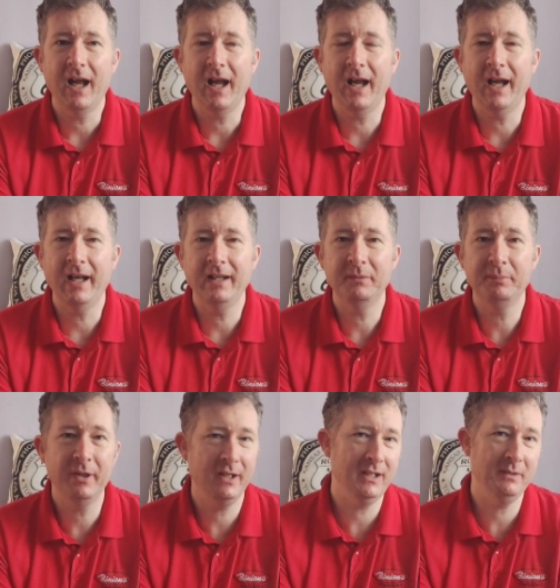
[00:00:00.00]
and it's
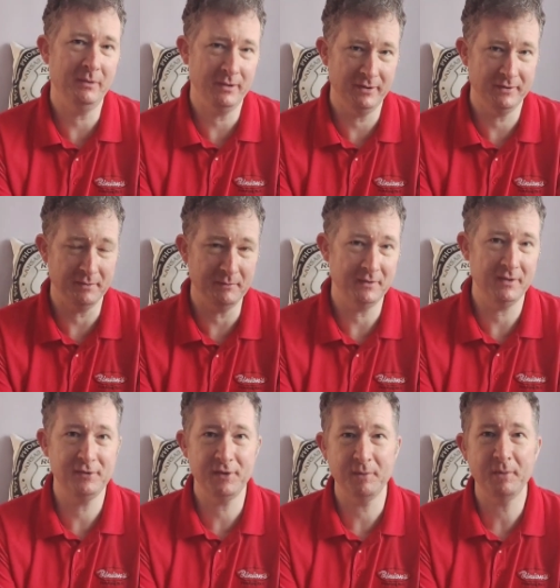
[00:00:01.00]
purely because I want to
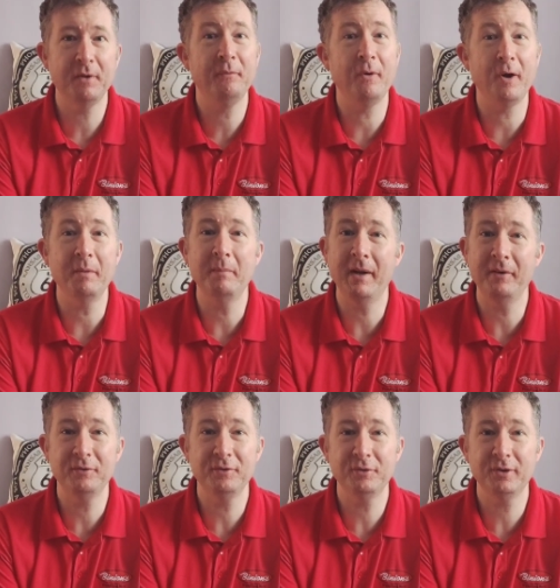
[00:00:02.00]
show off what I'm
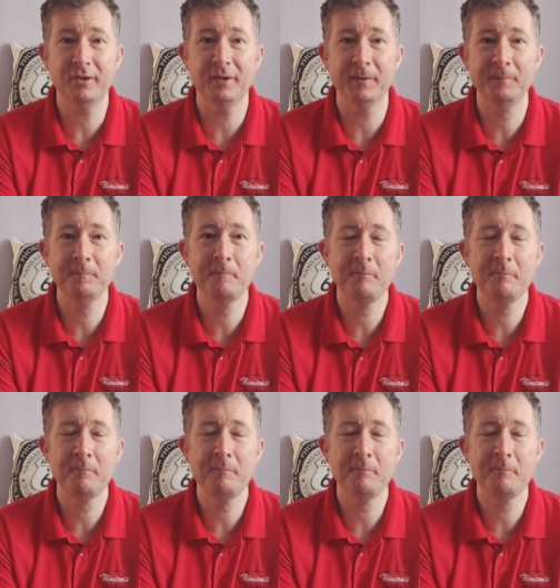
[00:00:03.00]
about to try.